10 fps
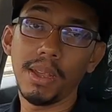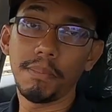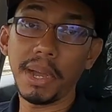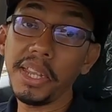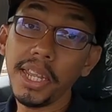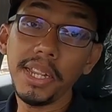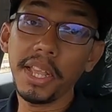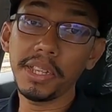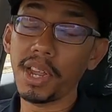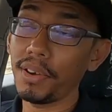But in
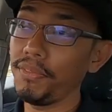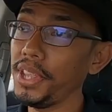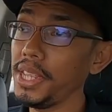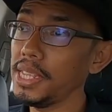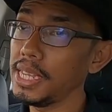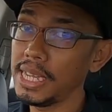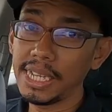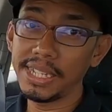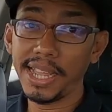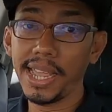HRV,
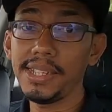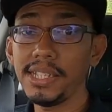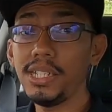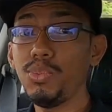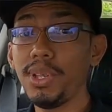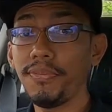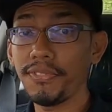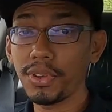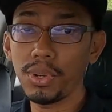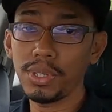the engine with
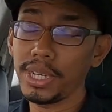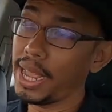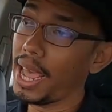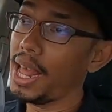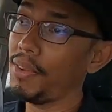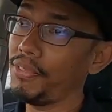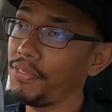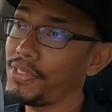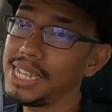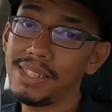code
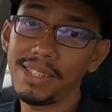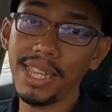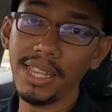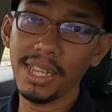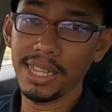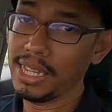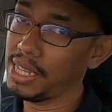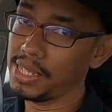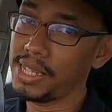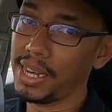L15Z
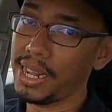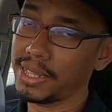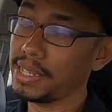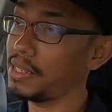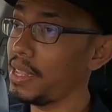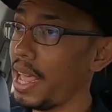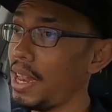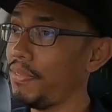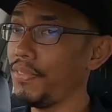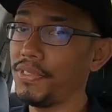is the latest
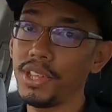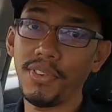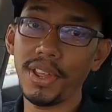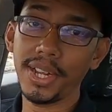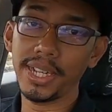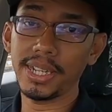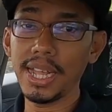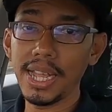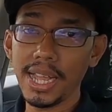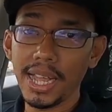L15 variant
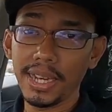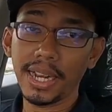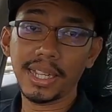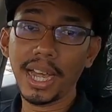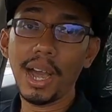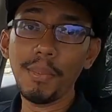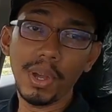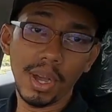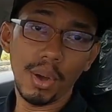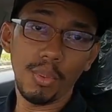that comes
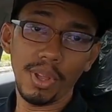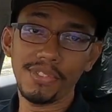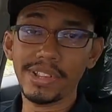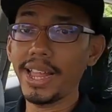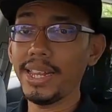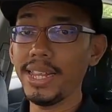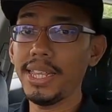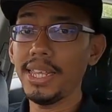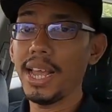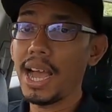with slightly
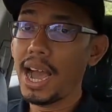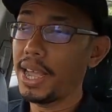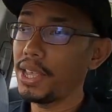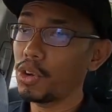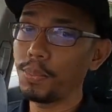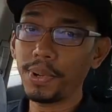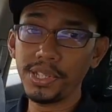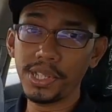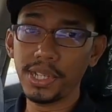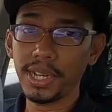higher
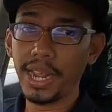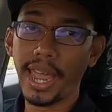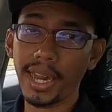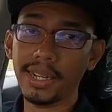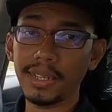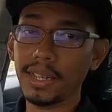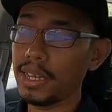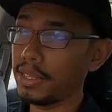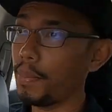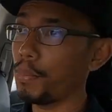compression at
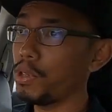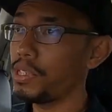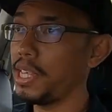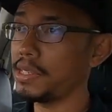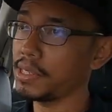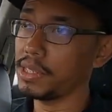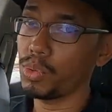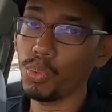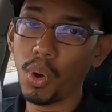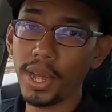
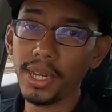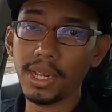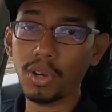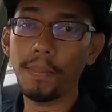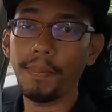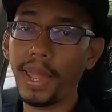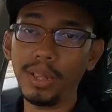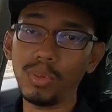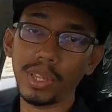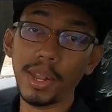10.6 to 1 compared
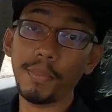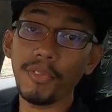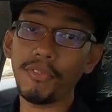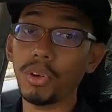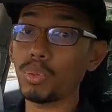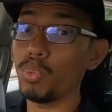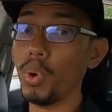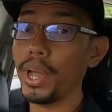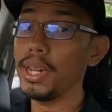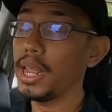to 10.4 to
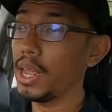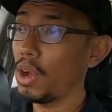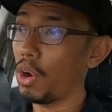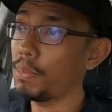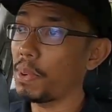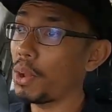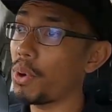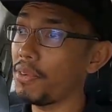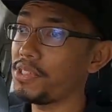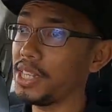1 on my
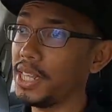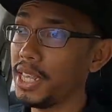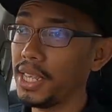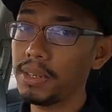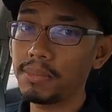wife's city.